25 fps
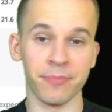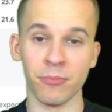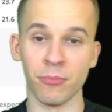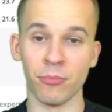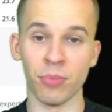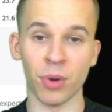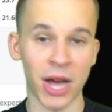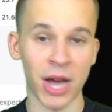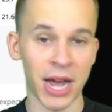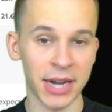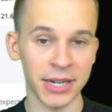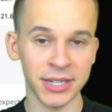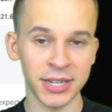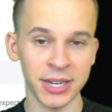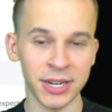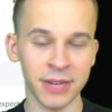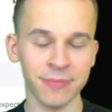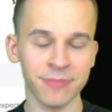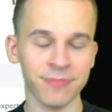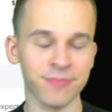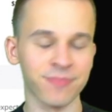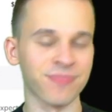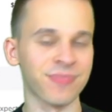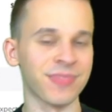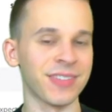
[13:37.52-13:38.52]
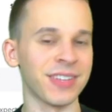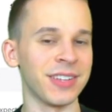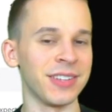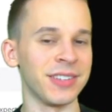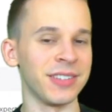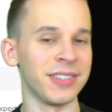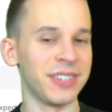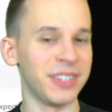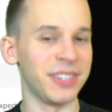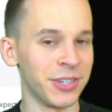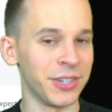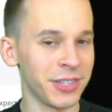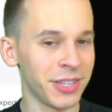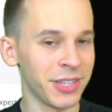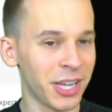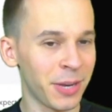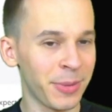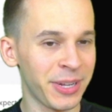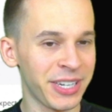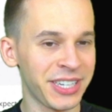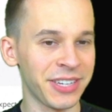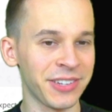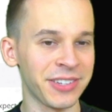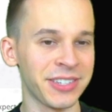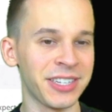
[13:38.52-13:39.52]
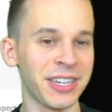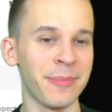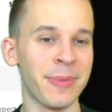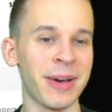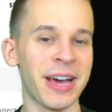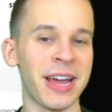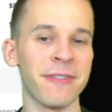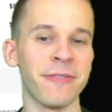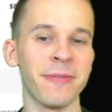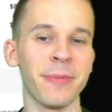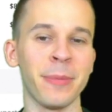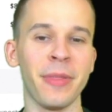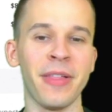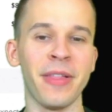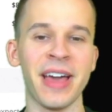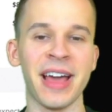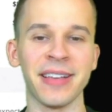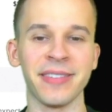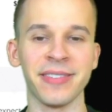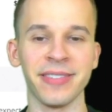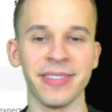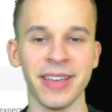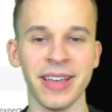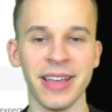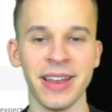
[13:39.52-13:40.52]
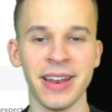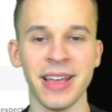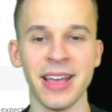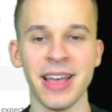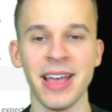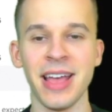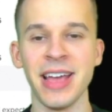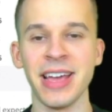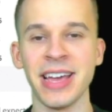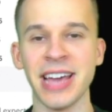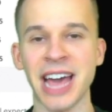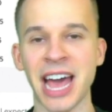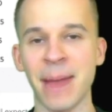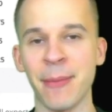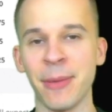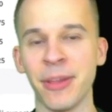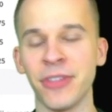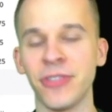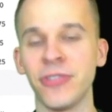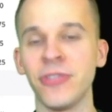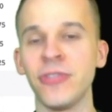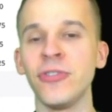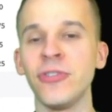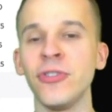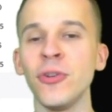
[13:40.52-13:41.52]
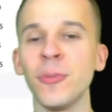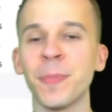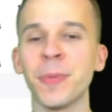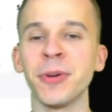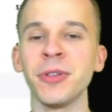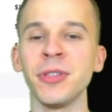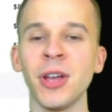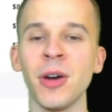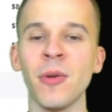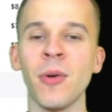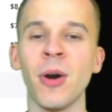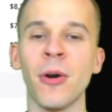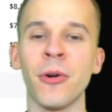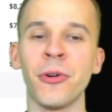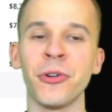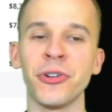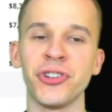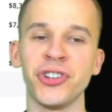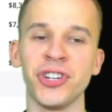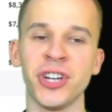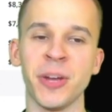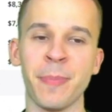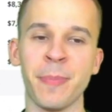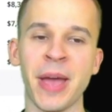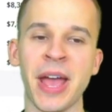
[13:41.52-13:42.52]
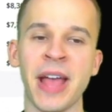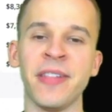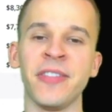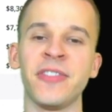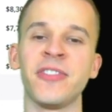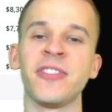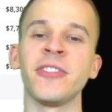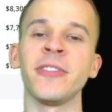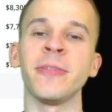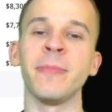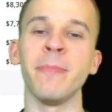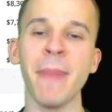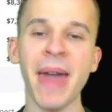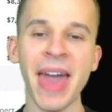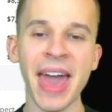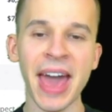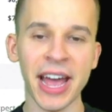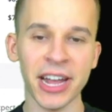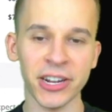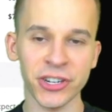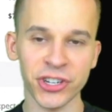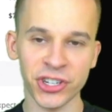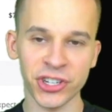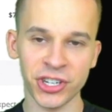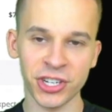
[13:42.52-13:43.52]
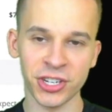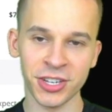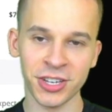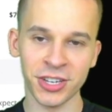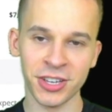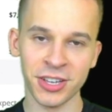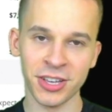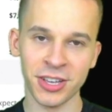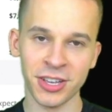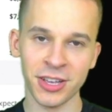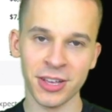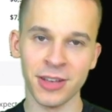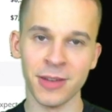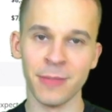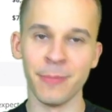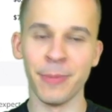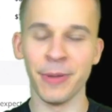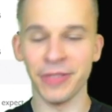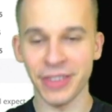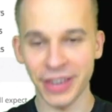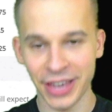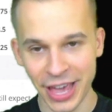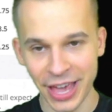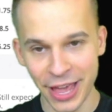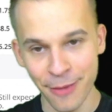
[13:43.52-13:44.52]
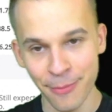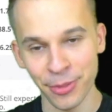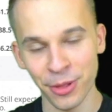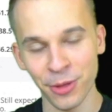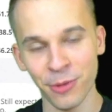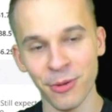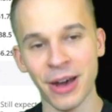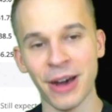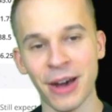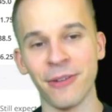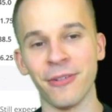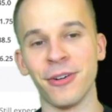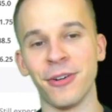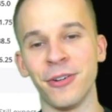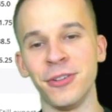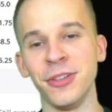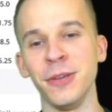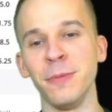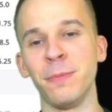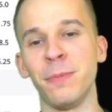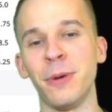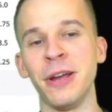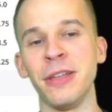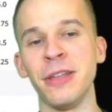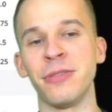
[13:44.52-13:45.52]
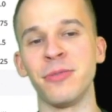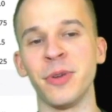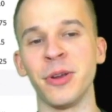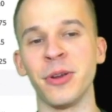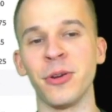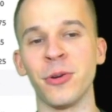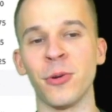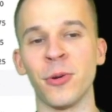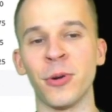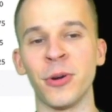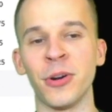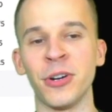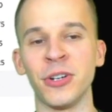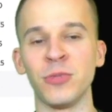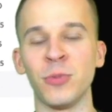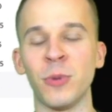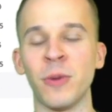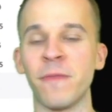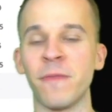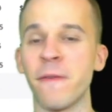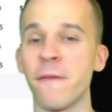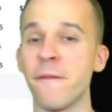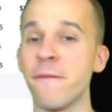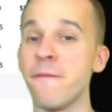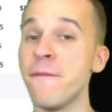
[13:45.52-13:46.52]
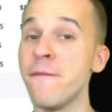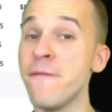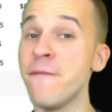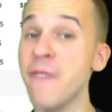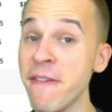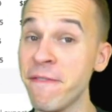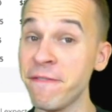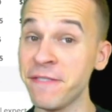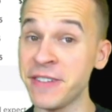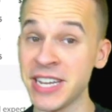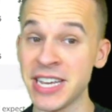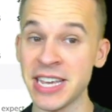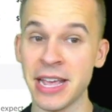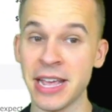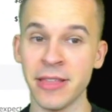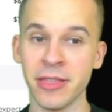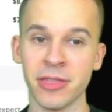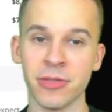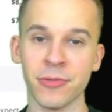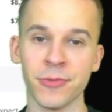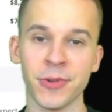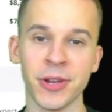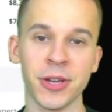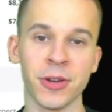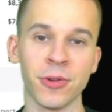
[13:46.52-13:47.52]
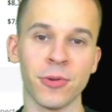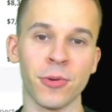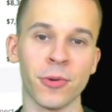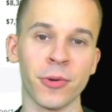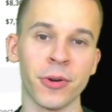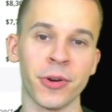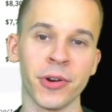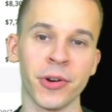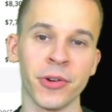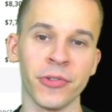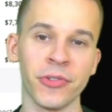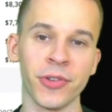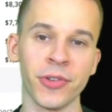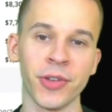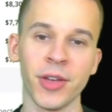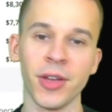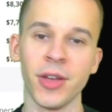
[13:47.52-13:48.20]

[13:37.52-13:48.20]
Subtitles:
Brogdon, still a little bit tilted about it from the last slate. Got him at super low ownership and smashed. But the game blew out. Only played three quarters. Went for 50 in three quarters.